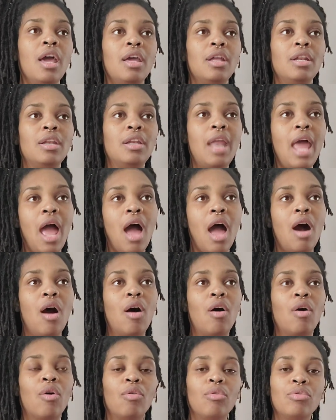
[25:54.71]

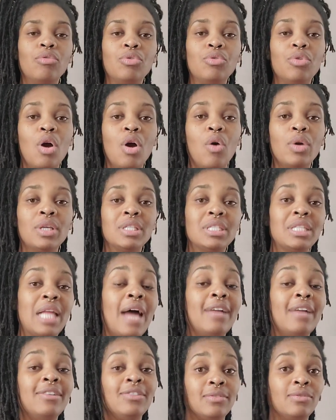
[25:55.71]
now, you know, it's
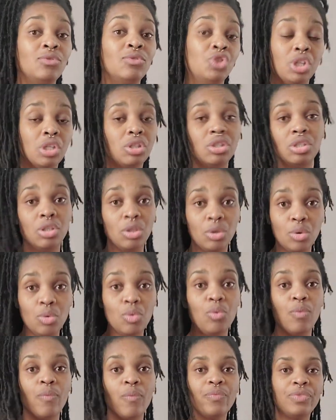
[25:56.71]
not just
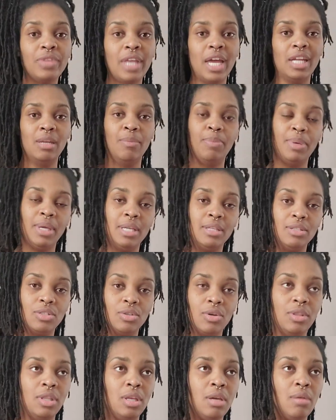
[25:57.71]
you that depends
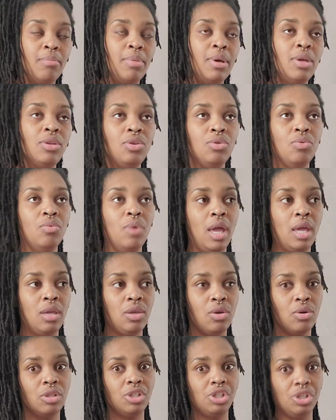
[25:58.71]
on them, but you and
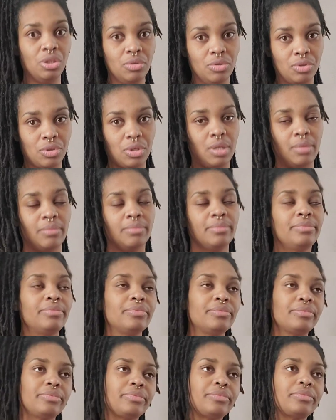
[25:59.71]
your children.
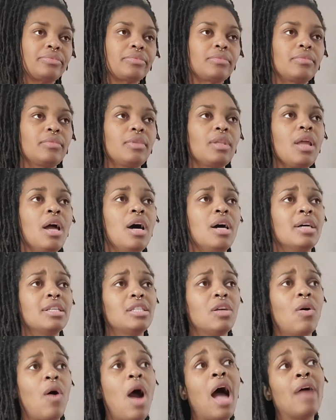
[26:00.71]

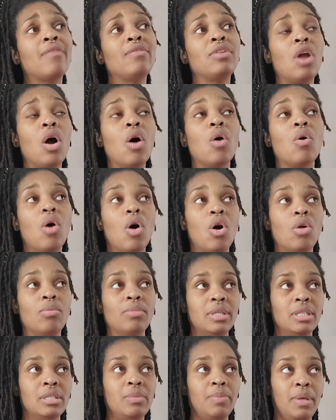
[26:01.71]
So I've known
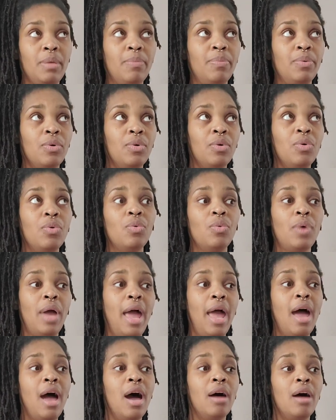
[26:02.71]
homeless people who
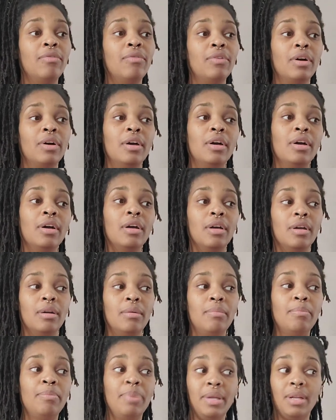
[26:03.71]
have
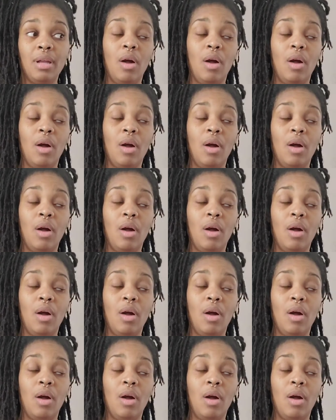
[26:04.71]
been